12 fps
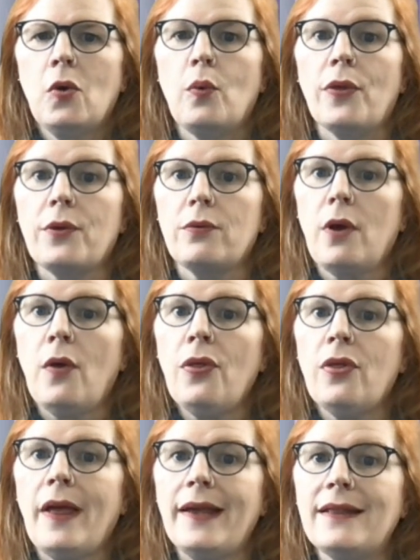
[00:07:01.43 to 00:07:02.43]
With
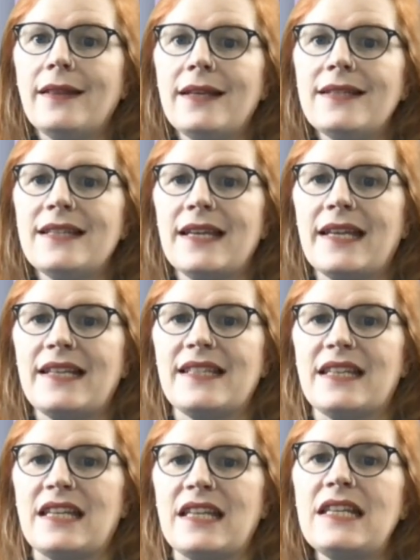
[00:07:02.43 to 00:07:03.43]
growth like this, it is
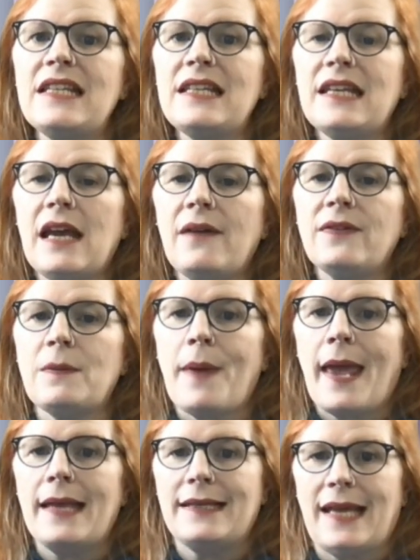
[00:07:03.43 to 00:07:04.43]
an ETF to
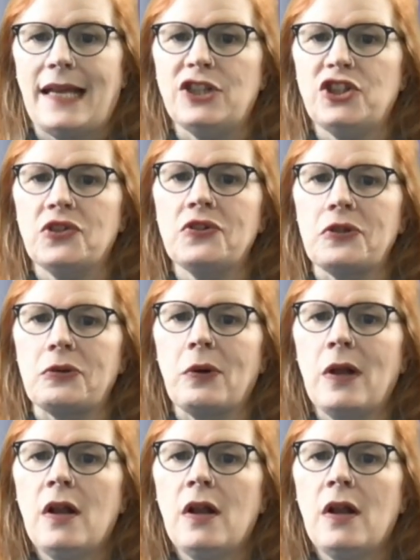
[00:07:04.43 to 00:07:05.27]
pay attention to.